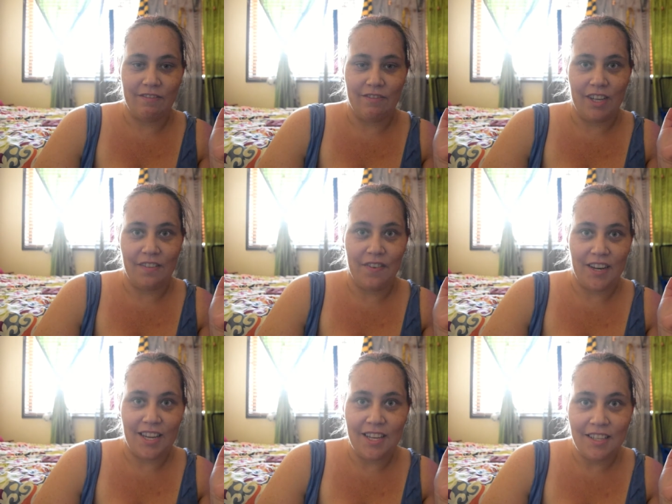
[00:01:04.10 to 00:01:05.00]
really
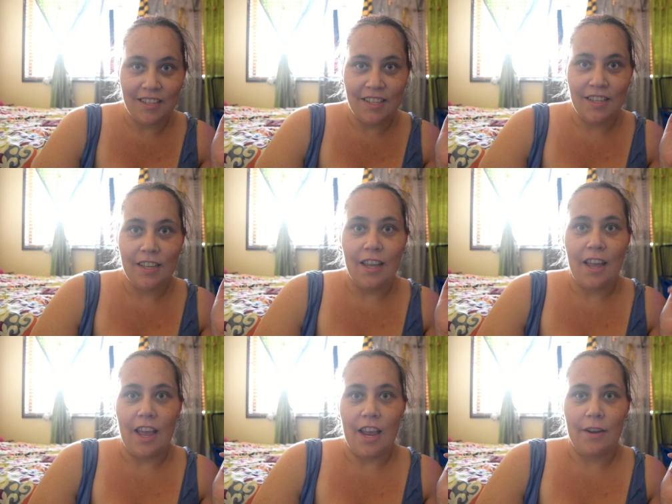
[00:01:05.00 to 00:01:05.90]
funny,
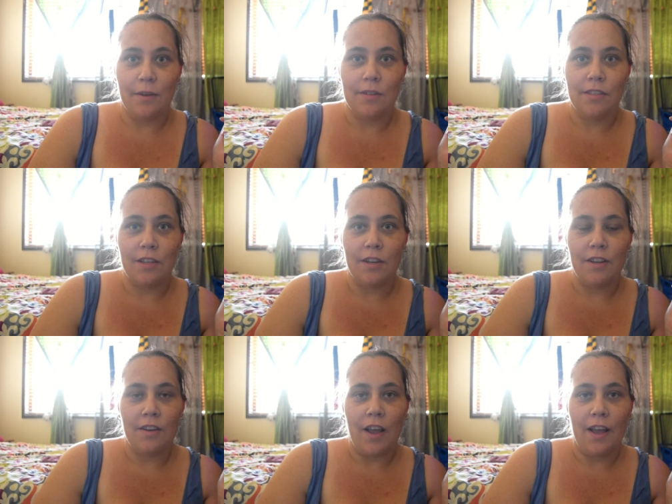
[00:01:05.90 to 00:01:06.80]
and also